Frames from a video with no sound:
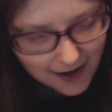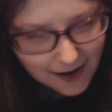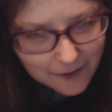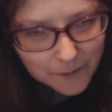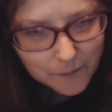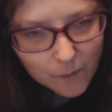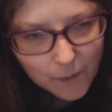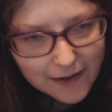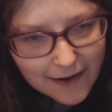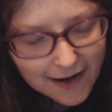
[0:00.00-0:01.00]
And then
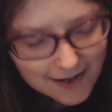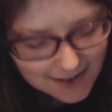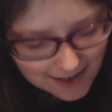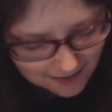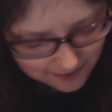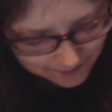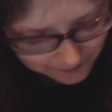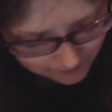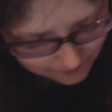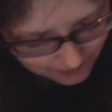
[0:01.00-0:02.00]
when Ashad
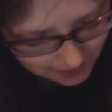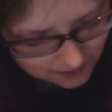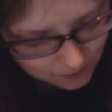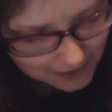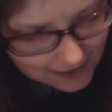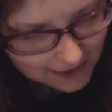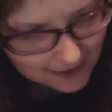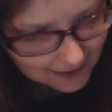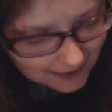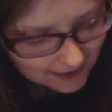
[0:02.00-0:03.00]
is
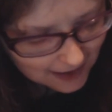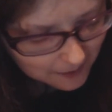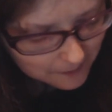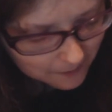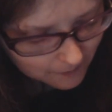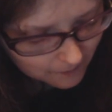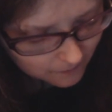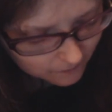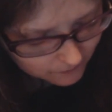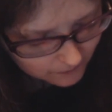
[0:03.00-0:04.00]
awakening him,
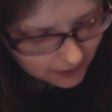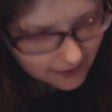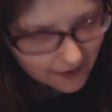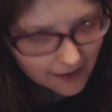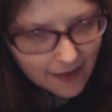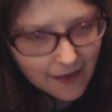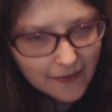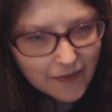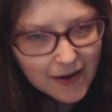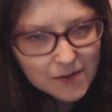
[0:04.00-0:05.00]

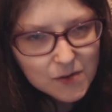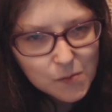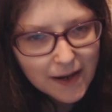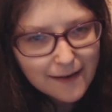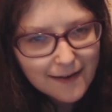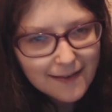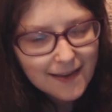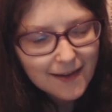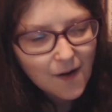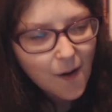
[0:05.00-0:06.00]
that's when
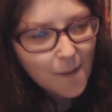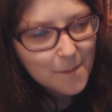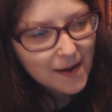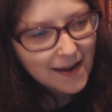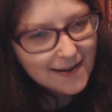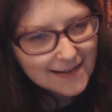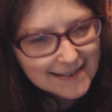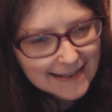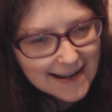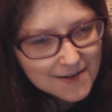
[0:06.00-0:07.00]
the copper and
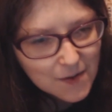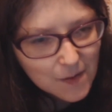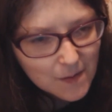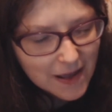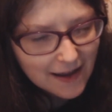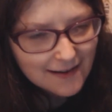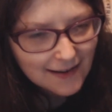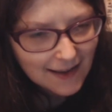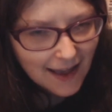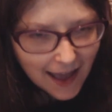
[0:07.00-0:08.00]
his dad come
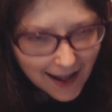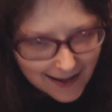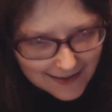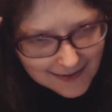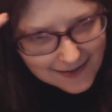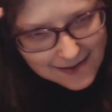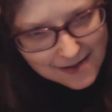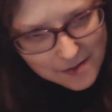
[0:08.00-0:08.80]
in and